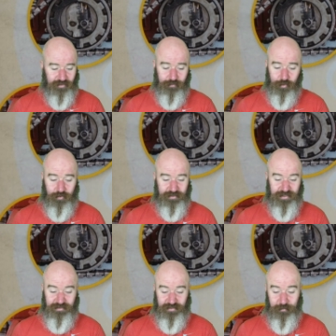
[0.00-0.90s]
Servo Haulers,
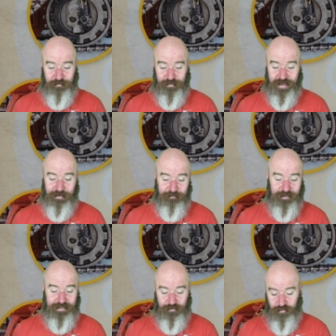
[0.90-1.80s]
and to be fair,
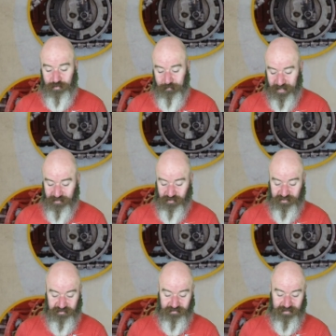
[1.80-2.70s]
flicking through the
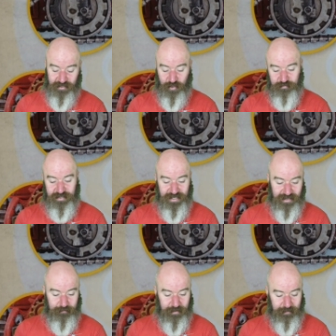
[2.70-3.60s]
pages, you see it come
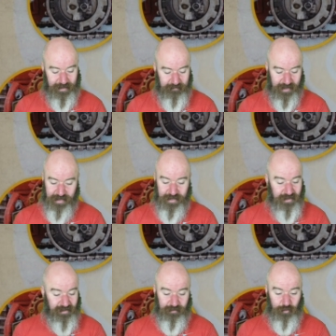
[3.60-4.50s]
together bit by bit.
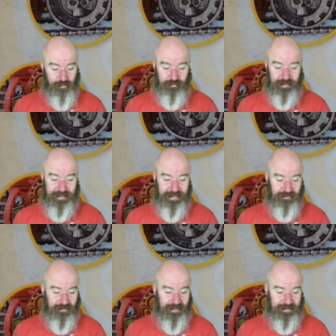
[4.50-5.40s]
Looks really
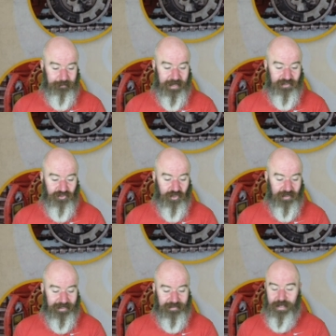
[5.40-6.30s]
nice on the last page,
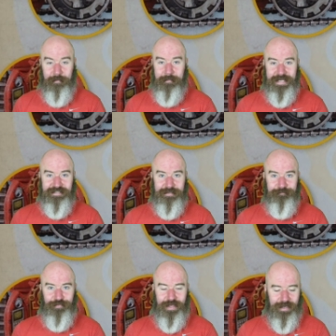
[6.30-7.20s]
not like amazing.
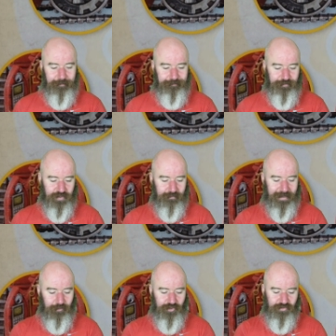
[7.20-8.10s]
You
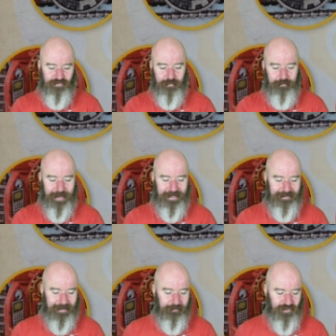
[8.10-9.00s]
might want to do some
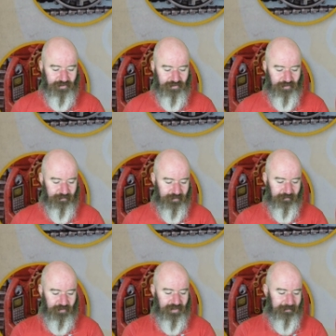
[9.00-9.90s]
battle damage and stuff,
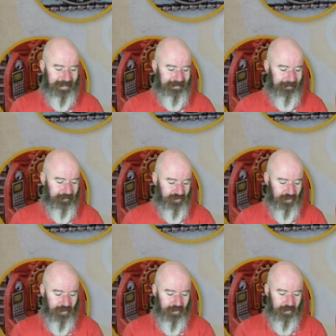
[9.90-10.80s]
some further battle
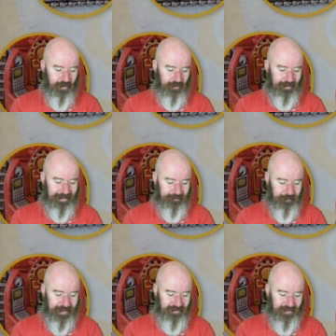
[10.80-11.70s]
damage on the
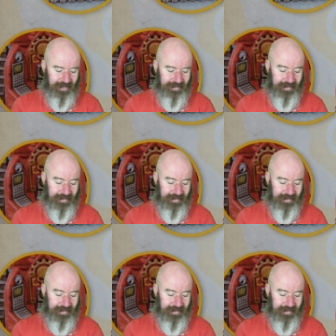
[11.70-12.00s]
last page there.